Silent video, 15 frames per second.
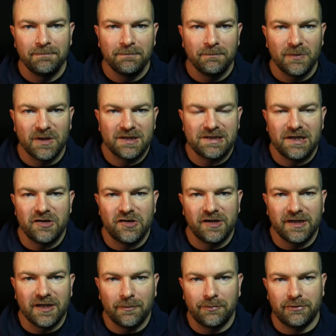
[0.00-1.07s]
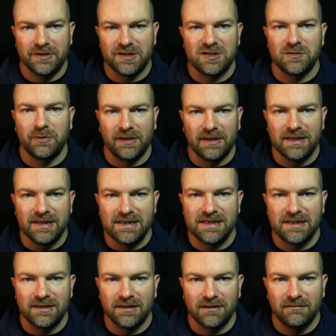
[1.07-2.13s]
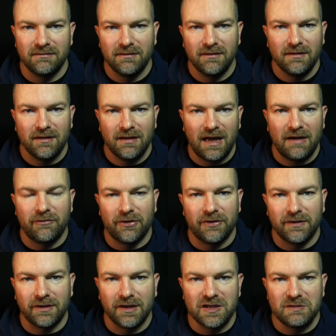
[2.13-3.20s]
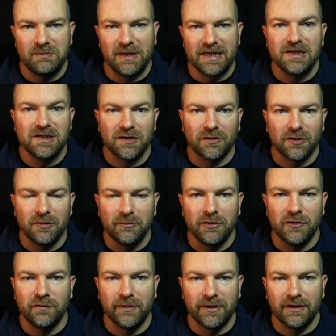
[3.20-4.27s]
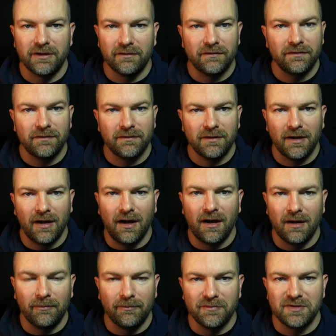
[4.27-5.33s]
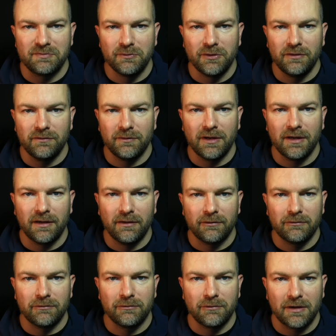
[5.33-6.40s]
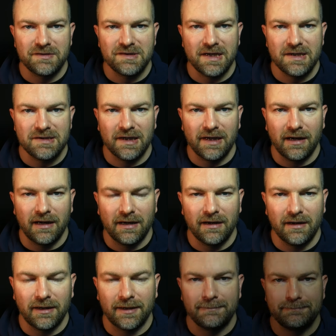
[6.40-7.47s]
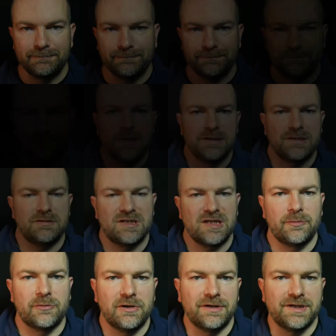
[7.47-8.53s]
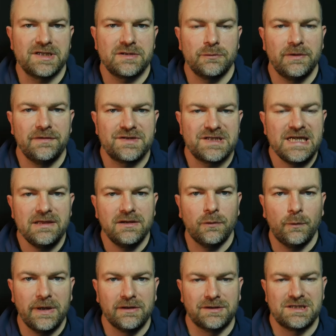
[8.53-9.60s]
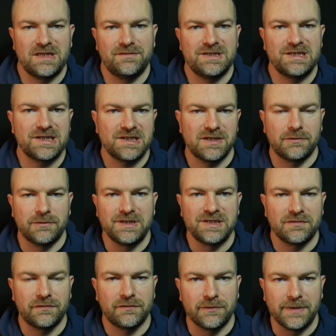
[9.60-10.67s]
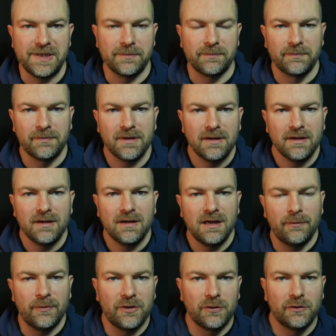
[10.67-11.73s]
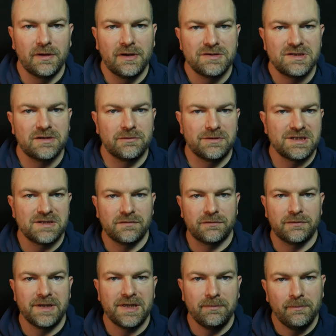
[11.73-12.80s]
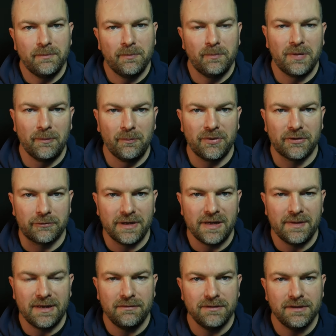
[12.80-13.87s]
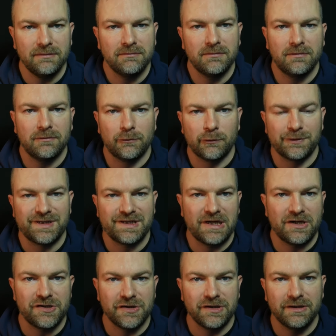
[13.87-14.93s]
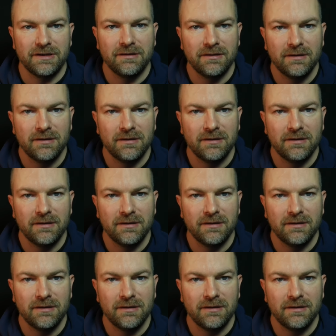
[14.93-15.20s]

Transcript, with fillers: But essentially, the principle is that everything is based on the movement of arms move, uh, rotating in an arc. So to summarise, we've seen that wheels have six degrees of freedom, and we call those degrees of freedom bump and rebound, recession,